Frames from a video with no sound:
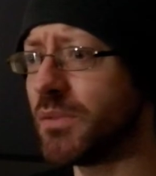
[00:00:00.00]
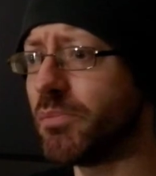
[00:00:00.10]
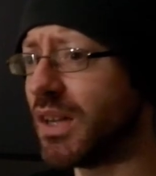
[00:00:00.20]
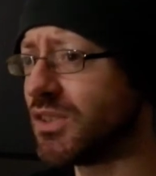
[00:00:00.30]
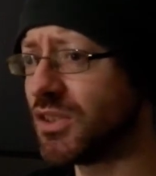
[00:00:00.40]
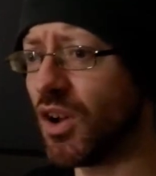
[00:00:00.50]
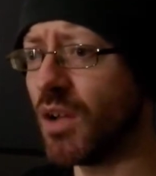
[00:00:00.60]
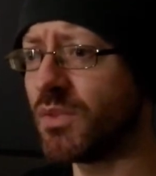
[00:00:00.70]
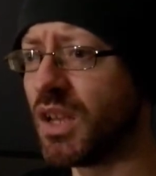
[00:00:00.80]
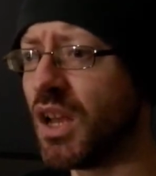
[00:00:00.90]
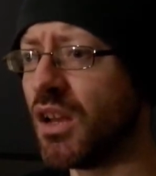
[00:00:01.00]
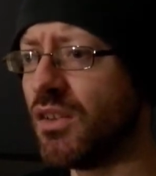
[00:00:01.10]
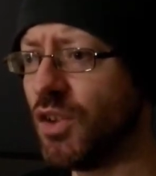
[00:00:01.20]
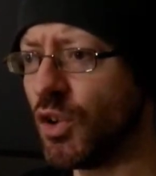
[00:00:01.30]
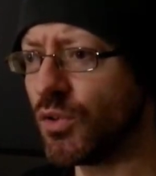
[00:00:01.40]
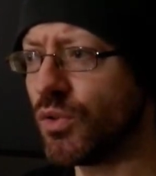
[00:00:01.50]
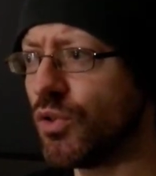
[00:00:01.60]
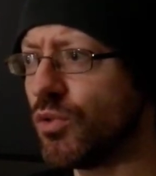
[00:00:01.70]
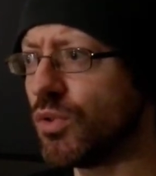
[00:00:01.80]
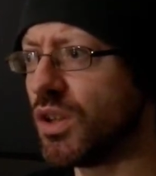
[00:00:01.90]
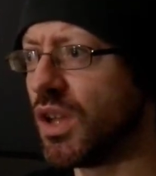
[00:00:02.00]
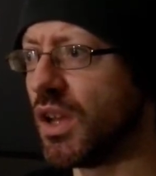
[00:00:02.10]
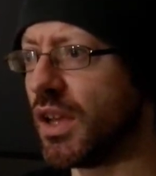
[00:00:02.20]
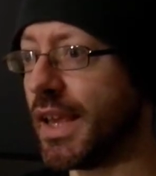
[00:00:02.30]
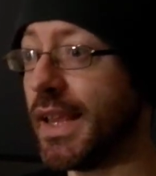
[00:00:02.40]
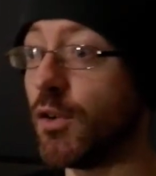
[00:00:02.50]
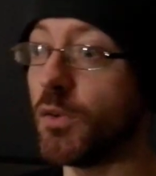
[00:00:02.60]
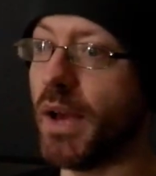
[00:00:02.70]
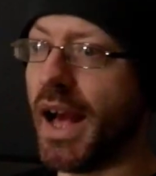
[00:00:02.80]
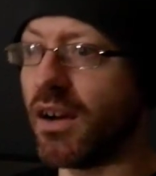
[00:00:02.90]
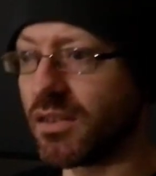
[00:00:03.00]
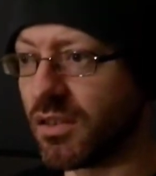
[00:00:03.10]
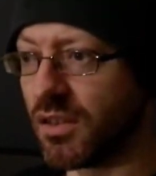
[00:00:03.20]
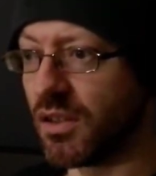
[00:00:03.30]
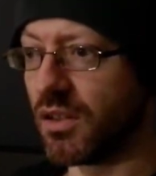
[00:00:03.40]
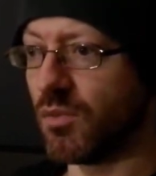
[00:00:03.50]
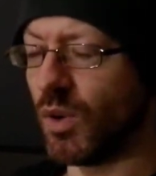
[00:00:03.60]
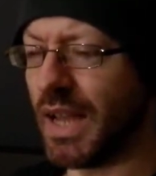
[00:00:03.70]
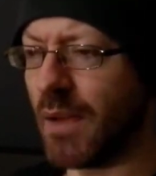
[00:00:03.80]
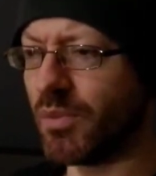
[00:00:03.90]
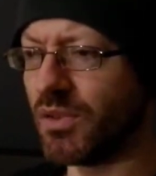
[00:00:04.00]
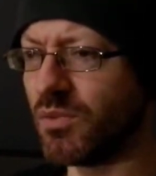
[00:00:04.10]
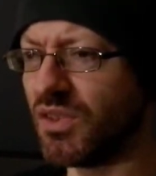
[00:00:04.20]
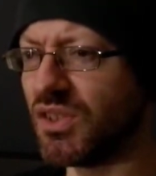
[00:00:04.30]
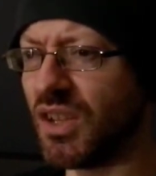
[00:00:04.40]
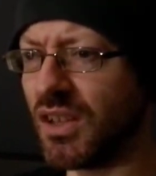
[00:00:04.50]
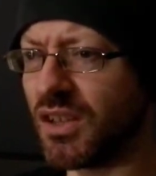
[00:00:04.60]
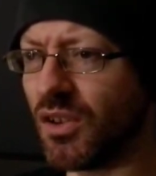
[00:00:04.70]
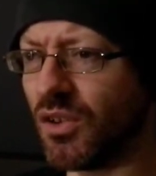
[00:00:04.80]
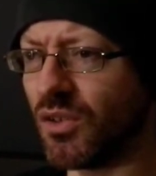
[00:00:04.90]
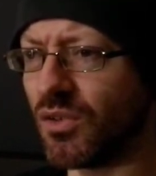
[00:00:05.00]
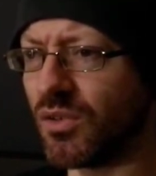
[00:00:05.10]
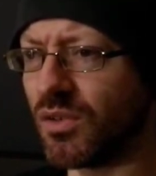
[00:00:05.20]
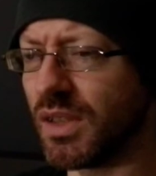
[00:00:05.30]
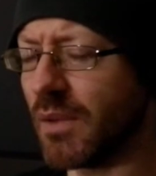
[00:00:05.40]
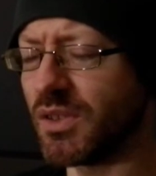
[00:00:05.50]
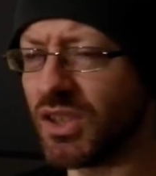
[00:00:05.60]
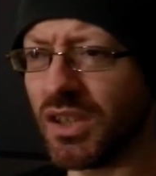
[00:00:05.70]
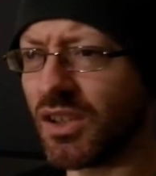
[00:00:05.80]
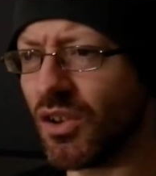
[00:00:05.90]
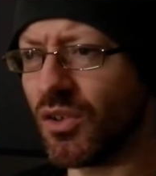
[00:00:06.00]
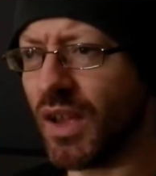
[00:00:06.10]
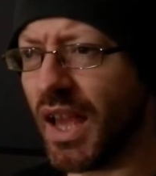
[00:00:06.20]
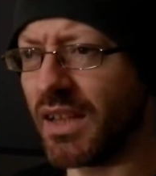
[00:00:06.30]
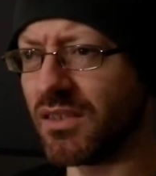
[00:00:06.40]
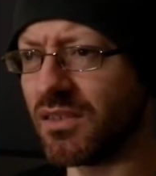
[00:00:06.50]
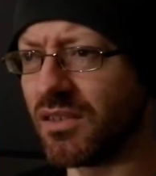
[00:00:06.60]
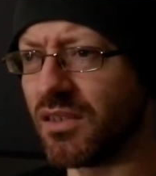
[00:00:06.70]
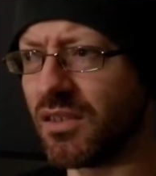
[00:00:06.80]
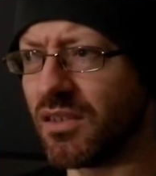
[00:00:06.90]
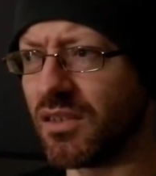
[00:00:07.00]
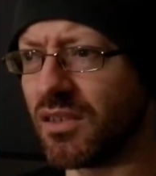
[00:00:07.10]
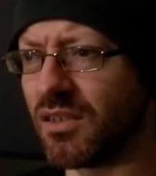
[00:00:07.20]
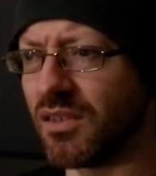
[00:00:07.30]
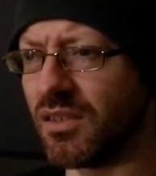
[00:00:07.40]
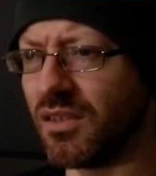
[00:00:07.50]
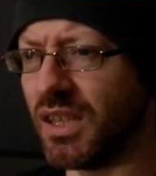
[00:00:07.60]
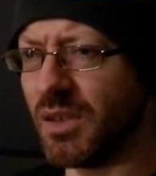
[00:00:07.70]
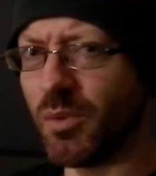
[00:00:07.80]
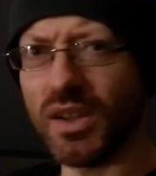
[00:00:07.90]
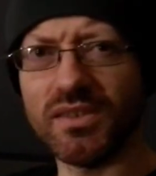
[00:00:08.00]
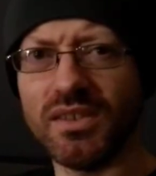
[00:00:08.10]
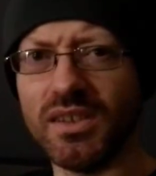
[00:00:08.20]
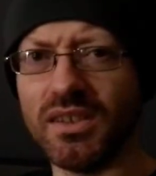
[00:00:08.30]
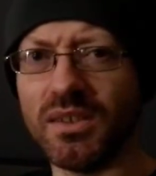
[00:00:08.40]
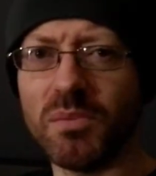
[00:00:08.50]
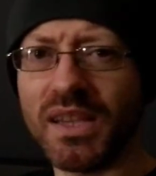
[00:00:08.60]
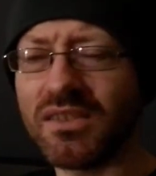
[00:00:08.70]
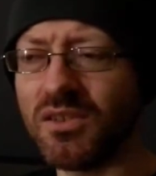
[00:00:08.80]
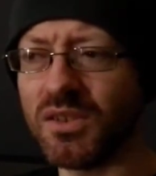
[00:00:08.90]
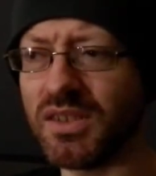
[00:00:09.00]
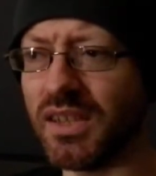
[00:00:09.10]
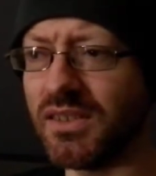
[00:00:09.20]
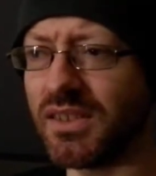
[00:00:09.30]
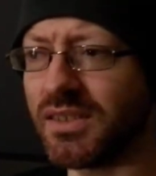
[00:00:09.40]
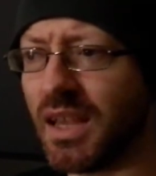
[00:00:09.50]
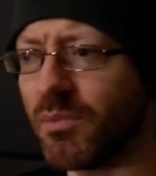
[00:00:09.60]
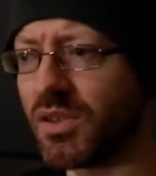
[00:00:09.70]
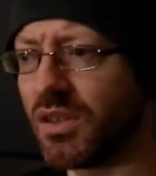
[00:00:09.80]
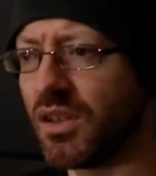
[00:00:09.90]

a bunch of times. No crew would hear about what happened with the Jellicoe, Captain Jellicoe, and the Enterprise D. It makes no sense except